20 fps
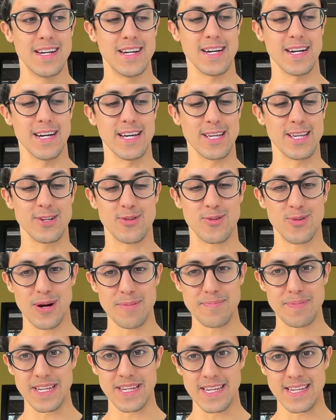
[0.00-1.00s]
I grew
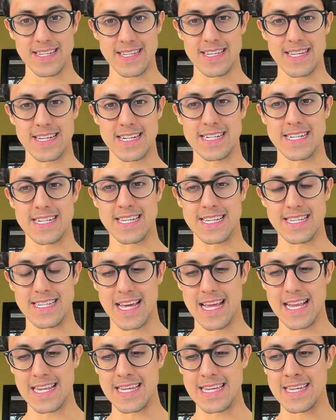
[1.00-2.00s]
up in India, in
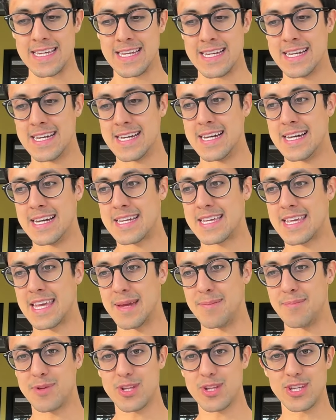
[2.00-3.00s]
Delhi,
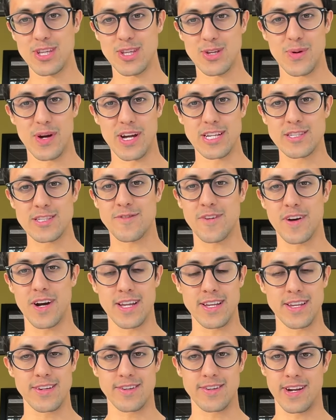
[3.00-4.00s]
came to the US for
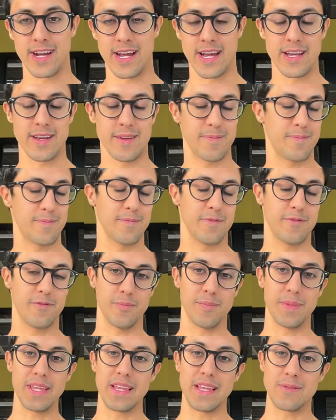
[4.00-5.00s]
undergrad. For
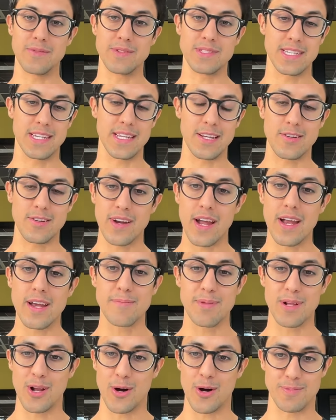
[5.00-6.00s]
me, that was an
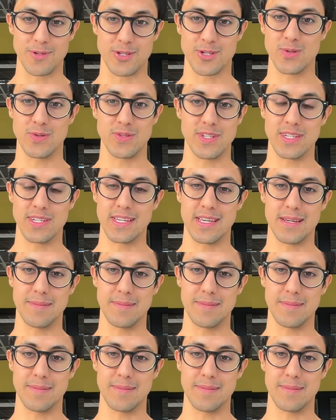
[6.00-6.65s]
incredible opportunity.